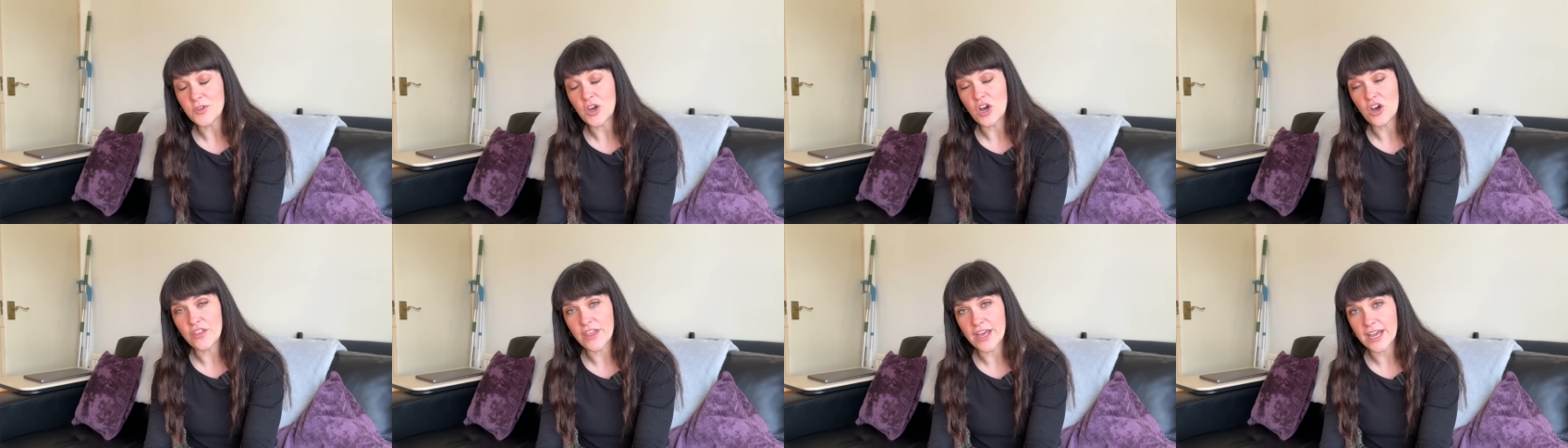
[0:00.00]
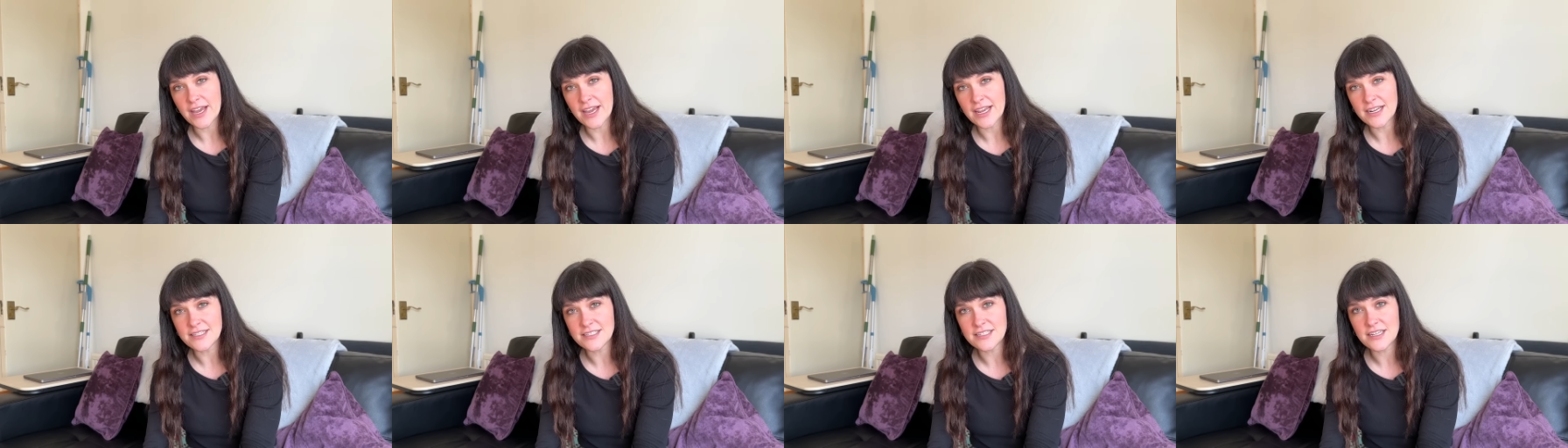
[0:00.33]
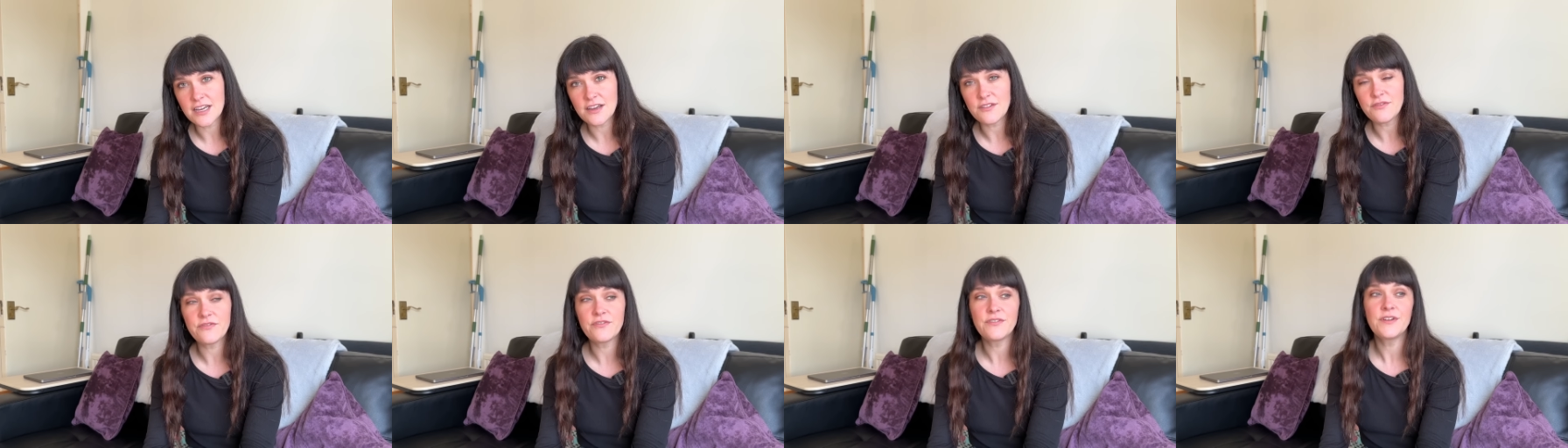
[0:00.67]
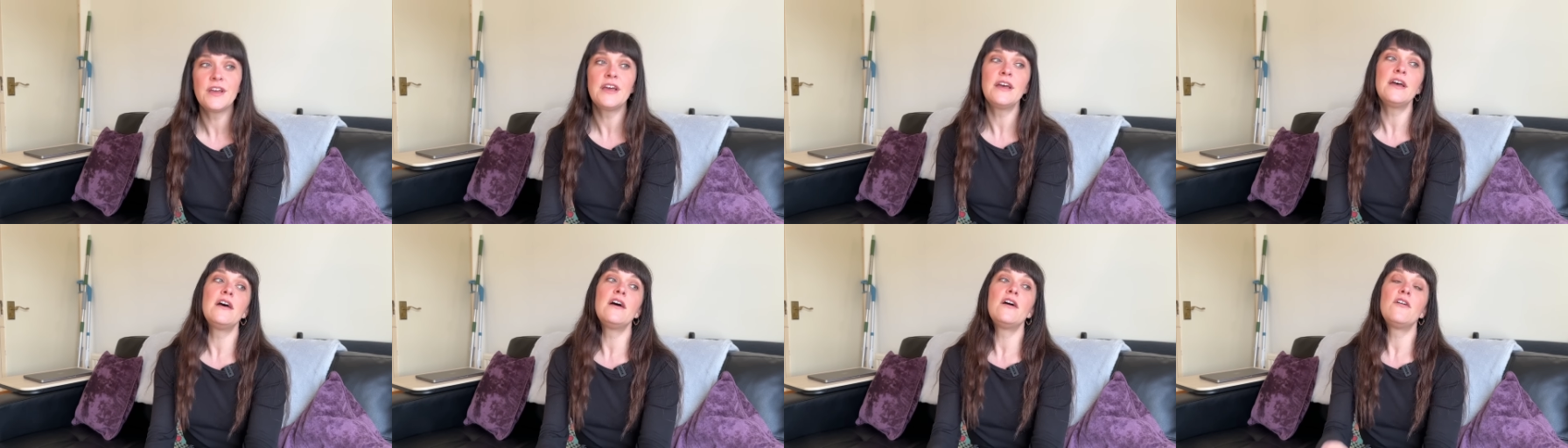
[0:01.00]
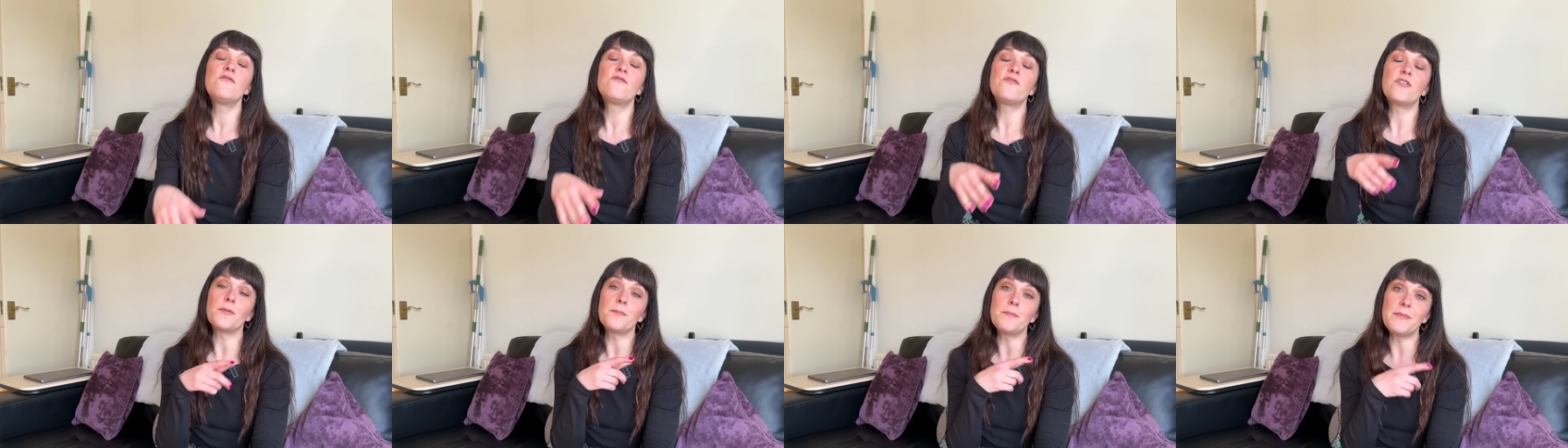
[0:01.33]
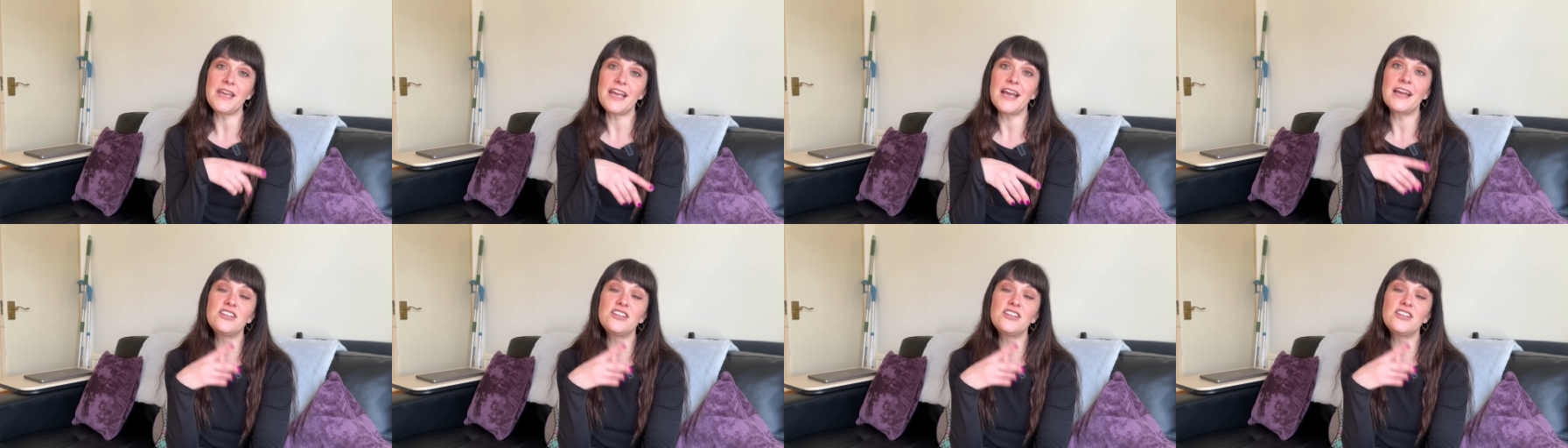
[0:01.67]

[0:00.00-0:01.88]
all that kind of stuff. For me,